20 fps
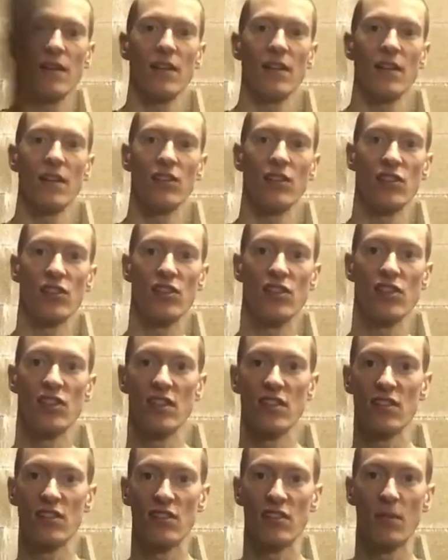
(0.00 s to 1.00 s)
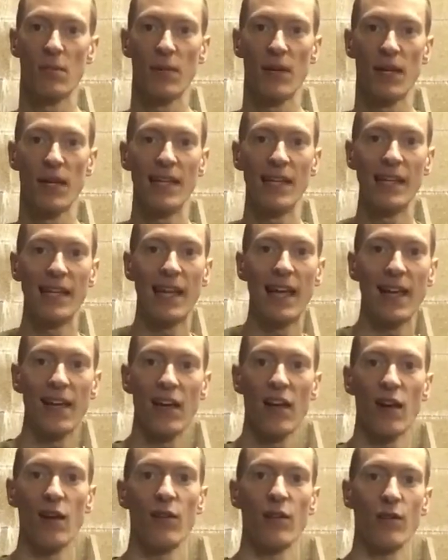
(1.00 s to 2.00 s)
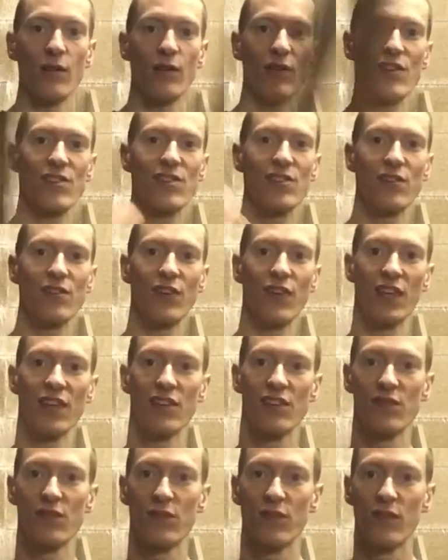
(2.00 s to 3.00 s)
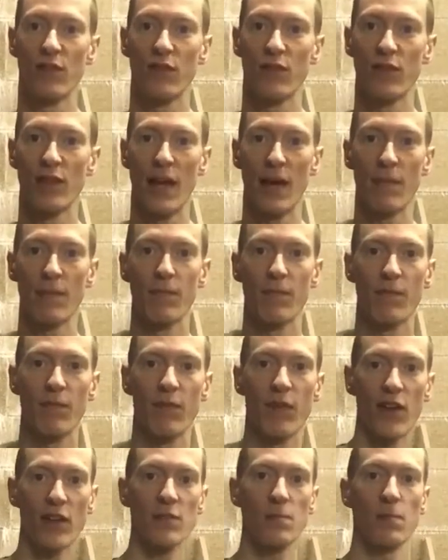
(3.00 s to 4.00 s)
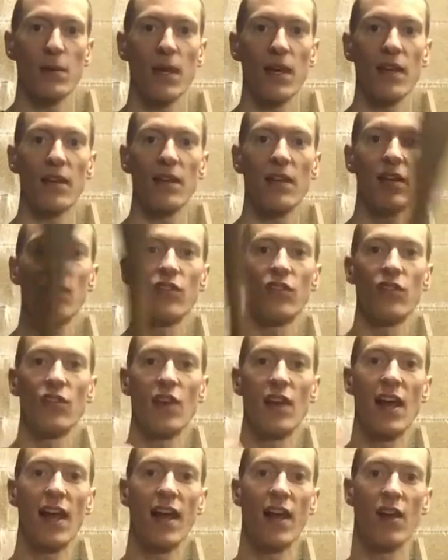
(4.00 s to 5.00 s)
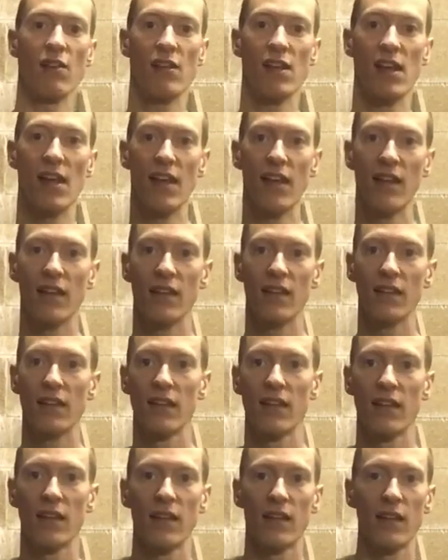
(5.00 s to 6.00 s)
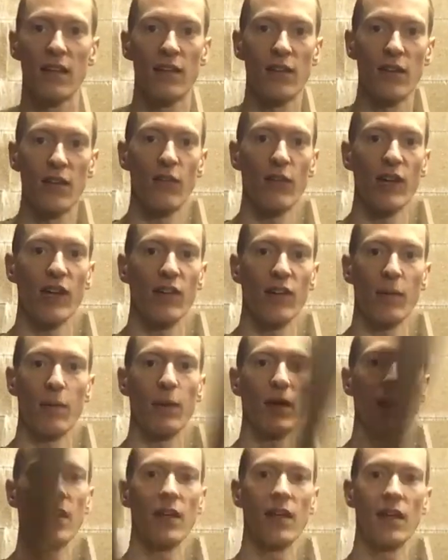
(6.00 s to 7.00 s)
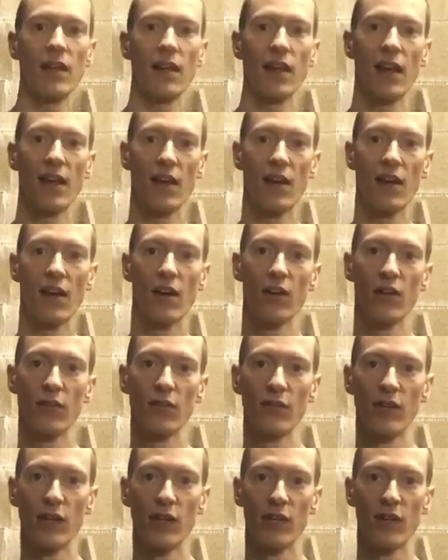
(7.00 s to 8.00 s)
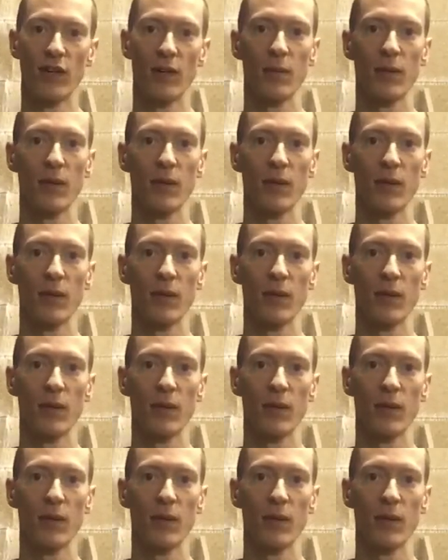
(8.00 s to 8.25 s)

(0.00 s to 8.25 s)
It's just to completely let go of the rest of the fingers through that first bit. So you let go there, and then regrip it. Let go, regrip.